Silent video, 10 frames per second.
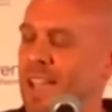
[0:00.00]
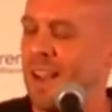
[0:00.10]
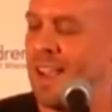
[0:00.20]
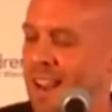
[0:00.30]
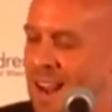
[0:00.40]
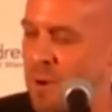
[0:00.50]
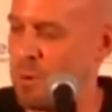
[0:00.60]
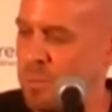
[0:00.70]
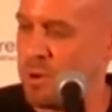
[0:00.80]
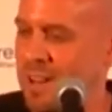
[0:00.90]
than, and I
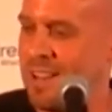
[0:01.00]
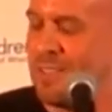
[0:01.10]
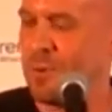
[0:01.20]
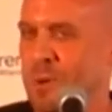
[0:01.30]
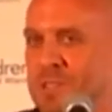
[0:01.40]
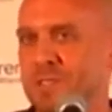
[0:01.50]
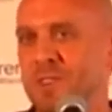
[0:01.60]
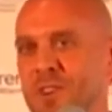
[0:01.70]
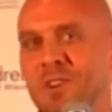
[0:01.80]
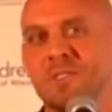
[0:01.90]
will put it in the words of
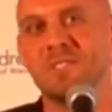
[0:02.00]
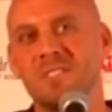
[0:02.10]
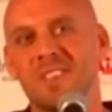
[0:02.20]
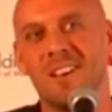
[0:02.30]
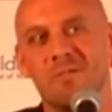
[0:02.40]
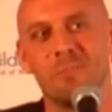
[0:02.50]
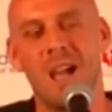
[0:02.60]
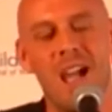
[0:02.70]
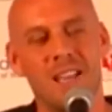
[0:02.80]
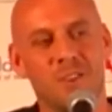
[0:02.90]
a nurse from the
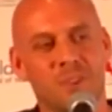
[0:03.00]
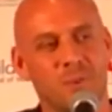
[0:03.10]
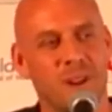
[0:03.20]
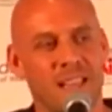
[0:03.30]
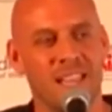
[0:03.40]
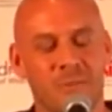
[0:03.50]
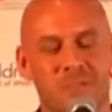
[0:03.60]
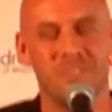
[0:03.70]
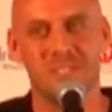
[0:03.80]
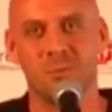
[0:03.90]
hot unit when I came
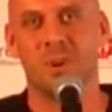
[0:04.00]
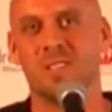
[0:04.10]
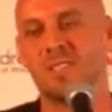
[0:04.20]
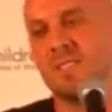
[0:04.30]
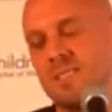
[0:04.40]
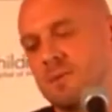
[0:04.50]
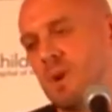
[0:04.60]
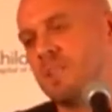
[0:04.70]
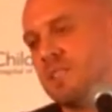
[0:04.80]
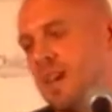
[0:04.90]
to visit once, because as
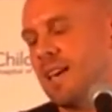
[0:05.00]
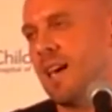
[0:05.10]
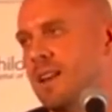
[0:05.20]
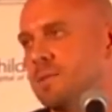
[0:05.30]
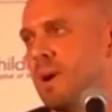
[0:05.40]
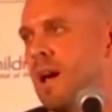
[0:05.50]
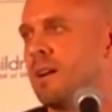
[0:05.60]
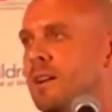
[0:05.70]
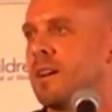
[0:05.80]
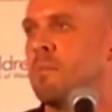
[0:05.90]
much as I can, it's my
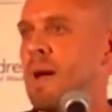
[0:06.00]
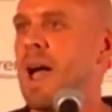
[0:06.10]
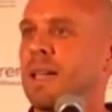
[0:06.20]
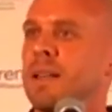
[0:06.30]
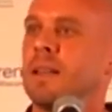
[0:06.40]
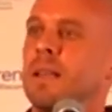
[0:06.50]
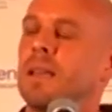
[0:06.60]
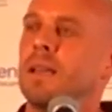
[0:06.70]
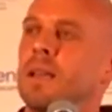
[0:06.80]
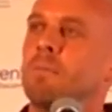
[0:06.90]
honor to come back and
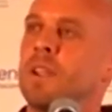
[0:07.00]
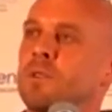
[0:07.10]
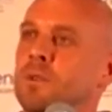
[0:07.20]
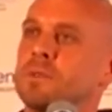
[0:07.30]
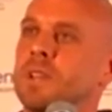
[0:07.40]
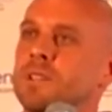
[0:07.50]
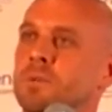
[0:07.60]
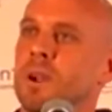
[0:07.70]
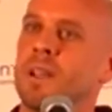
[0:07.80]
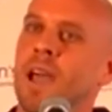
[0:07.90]
mentor those kids
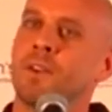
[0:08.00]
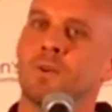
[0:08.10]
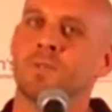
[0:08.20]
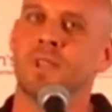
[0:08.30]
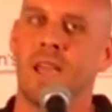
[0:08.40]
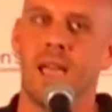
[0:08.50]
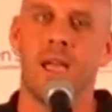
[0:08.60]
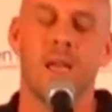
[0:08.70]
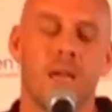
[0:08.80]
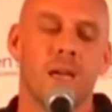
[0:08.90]
who are diagnosed
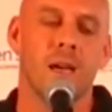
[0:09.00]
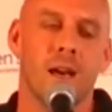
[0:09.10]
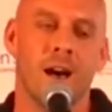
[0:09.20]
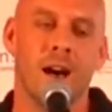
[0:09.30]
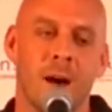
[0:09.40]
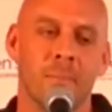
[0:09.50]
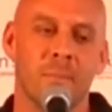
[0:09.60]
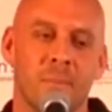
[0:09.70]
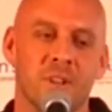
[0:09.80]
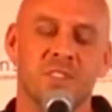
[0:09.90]
today.
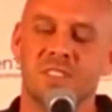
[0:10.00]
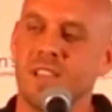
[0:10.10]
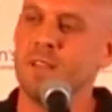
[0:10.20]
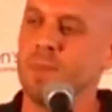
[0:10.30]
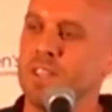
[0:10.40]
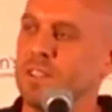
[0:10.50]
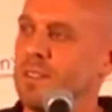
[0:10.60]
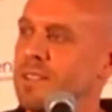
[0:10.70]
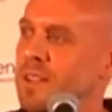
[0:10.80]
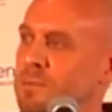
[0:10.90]
But she said to me, she
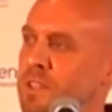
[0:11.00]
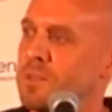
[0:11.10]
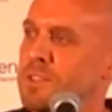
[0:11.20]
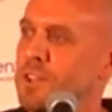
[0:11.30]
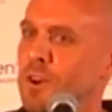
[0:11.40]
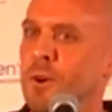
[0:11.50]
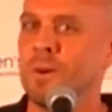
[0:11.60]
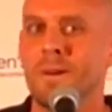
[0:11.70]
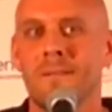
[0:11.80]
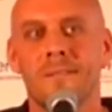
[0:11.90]
looked at him, she goes, you
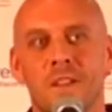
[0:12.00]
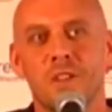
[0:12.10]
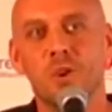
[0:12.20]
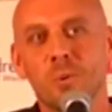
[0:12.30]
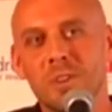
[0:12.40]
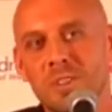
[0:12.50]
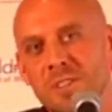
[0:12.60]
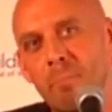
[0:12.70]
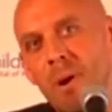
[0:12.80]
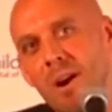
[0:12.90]
know, you were just a